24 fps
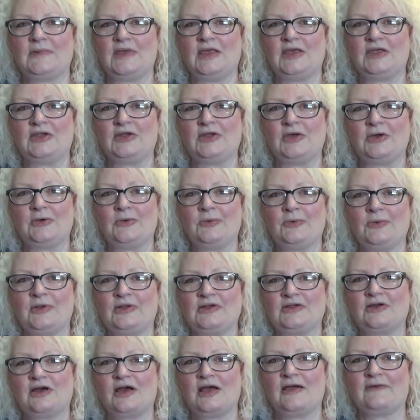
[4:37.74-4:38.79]
you know,
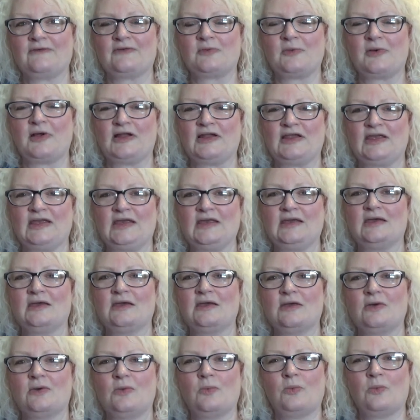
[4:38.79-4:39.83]
not everybody
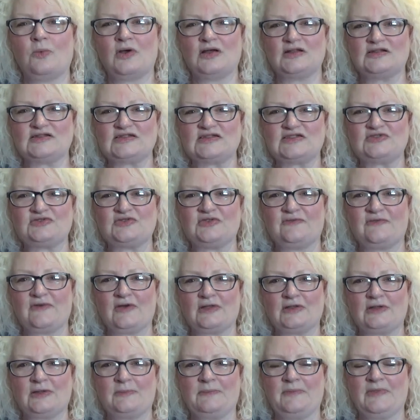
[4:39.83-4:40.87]
wants to
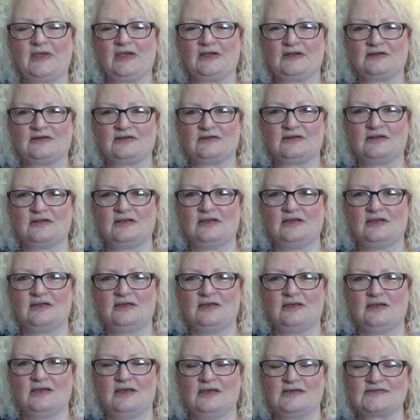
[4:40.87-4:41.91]
develop their
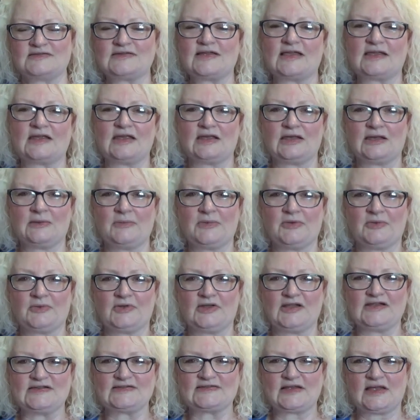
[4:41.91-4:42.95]
psychic
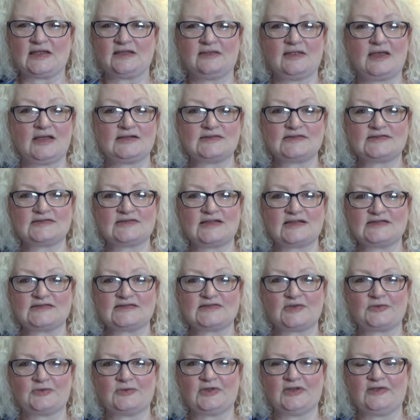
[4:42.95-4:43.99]
abilities and that's that's
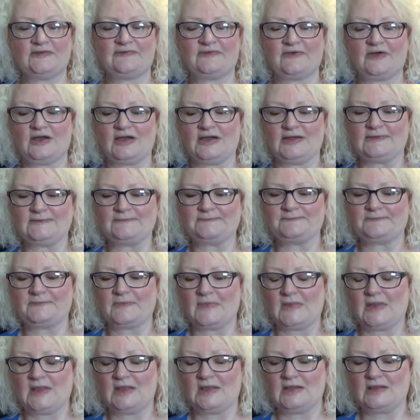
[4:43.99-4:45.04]
totally fine.
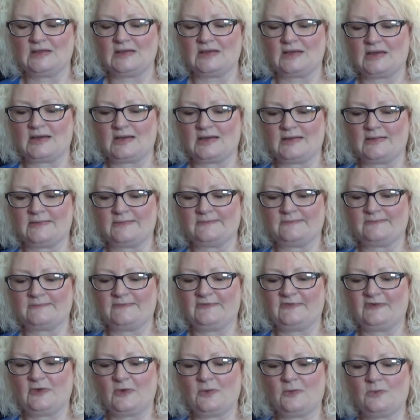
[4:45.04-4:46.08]
Um,
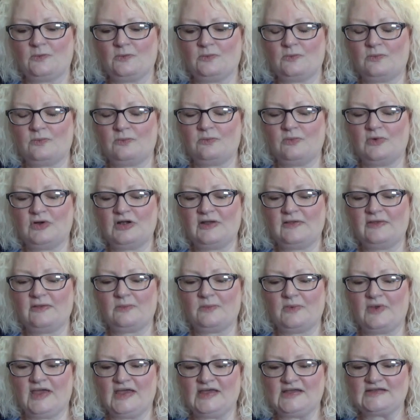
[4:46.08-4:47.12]
so one of the
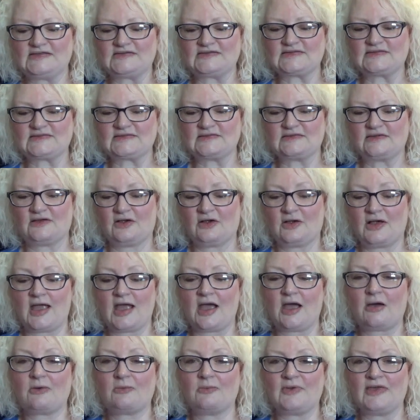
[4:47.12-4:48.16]
ways, or
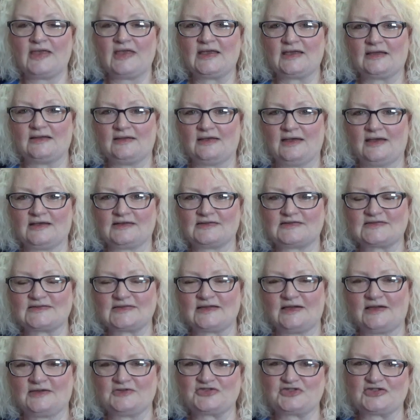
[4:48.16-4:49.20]
how we connect,
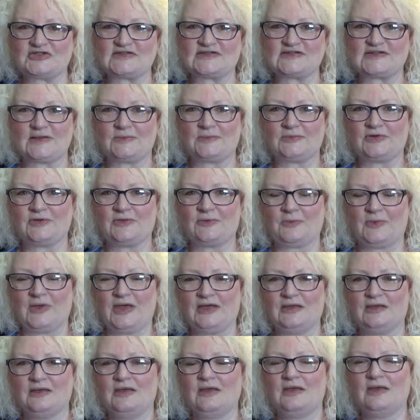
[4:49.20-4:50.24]
I shouldn't say one of the
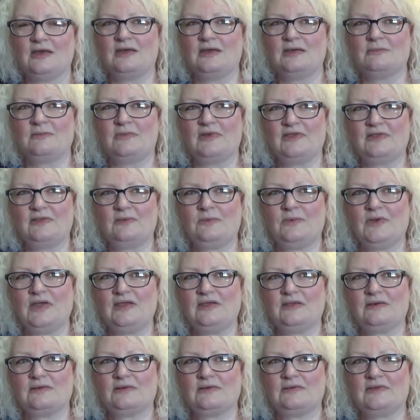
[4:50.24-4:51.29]
way, but the way
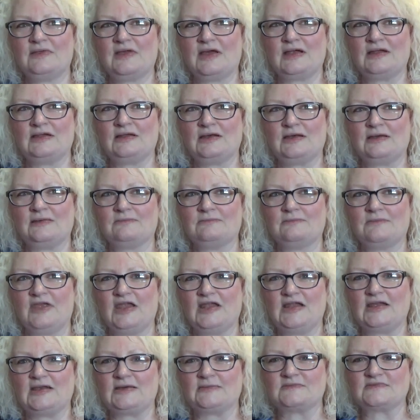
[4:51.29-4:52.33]
that, that um,
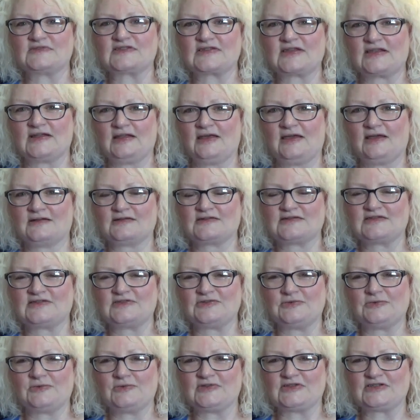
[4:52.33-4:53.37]
mediums connect
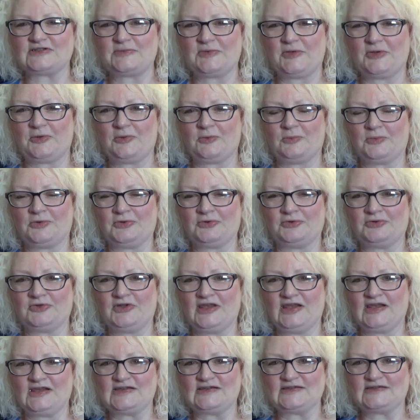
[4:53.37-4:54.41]
to the spirit world
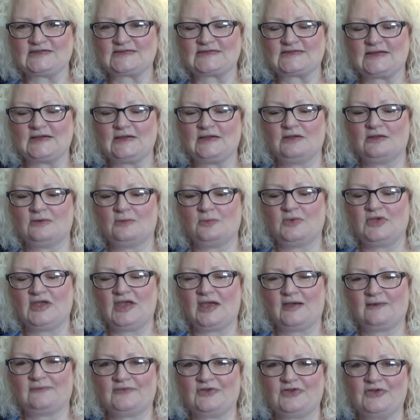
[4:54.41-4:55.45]
is we
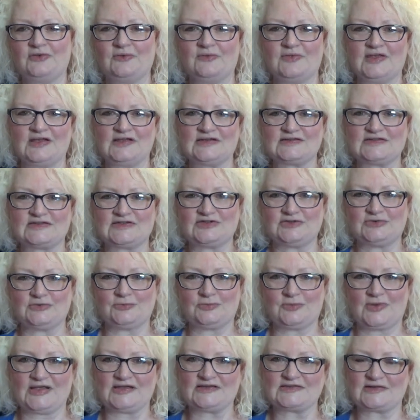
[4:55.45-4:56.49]
have to do things to
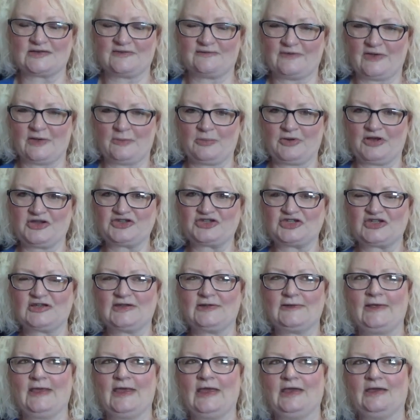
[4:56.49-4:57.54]
raise our
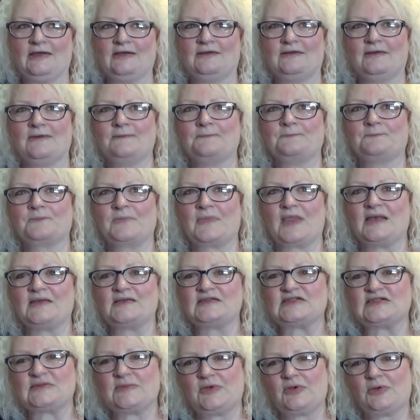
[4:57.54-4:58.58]
vibration. And the
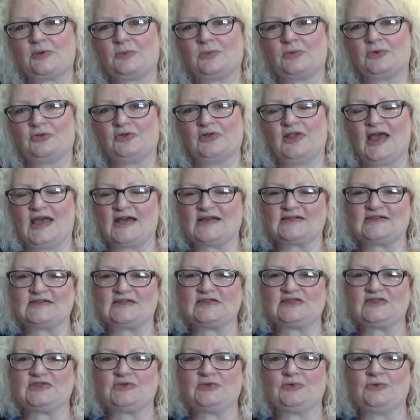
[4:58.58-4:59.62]
spirit world has
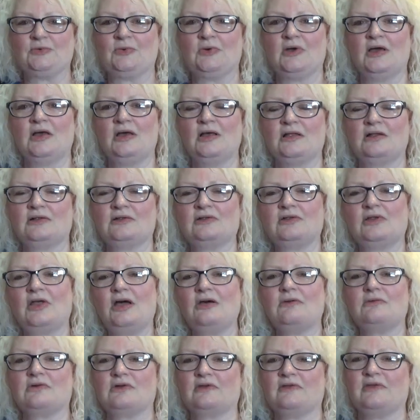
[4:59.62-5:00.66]
to
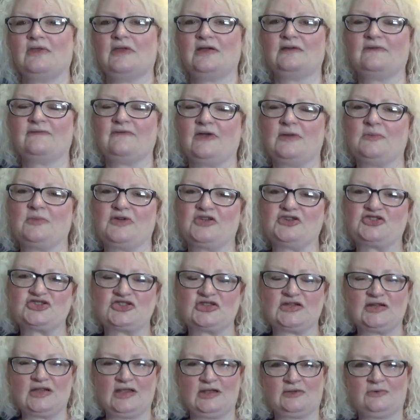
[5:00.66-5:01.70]
lower their
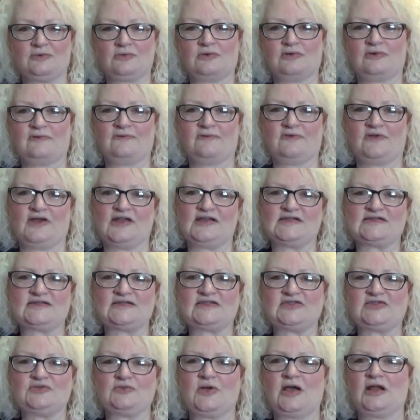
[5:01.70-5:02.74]
vibration in order for us
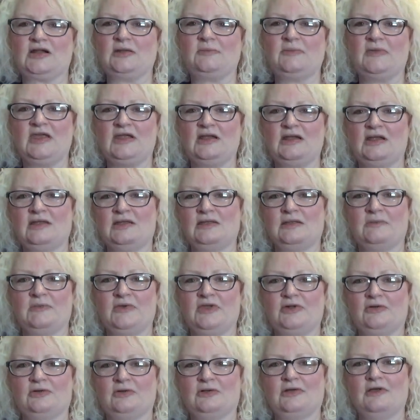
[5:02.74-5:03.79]
to kind of meet in the
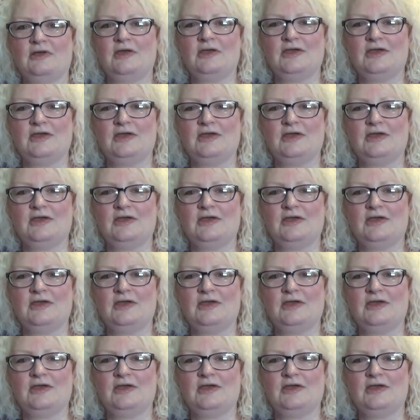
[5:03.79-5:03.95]
middle.